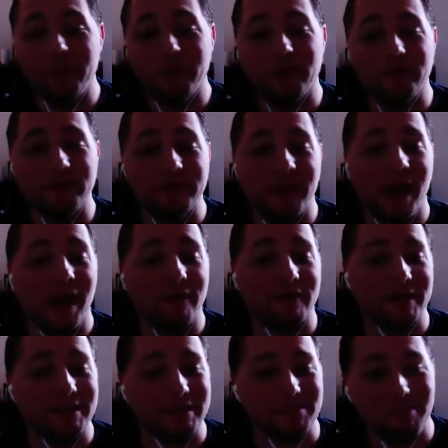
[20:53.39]
going to have
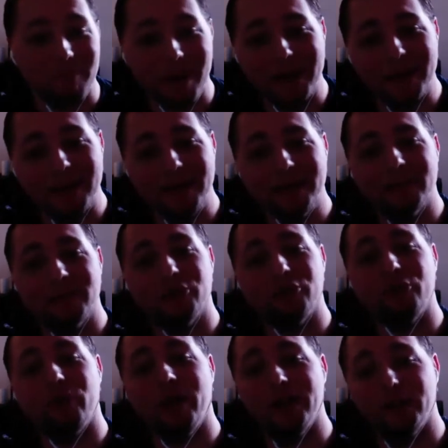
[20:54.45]
as many
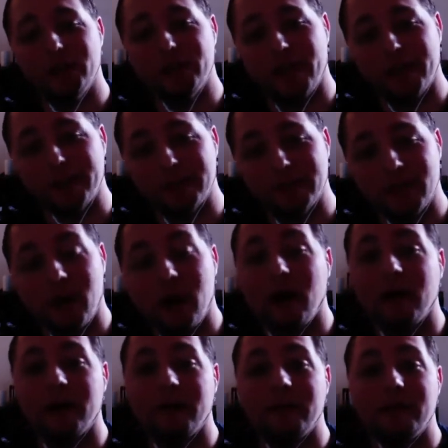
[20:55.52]
strategy games
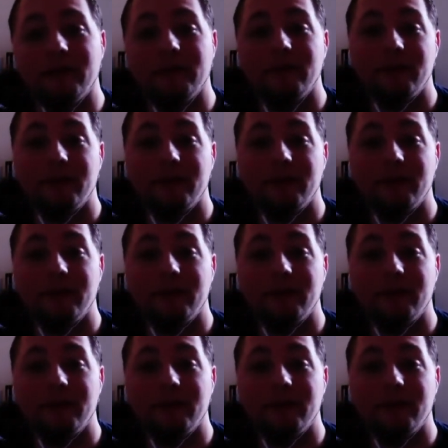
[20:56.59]
on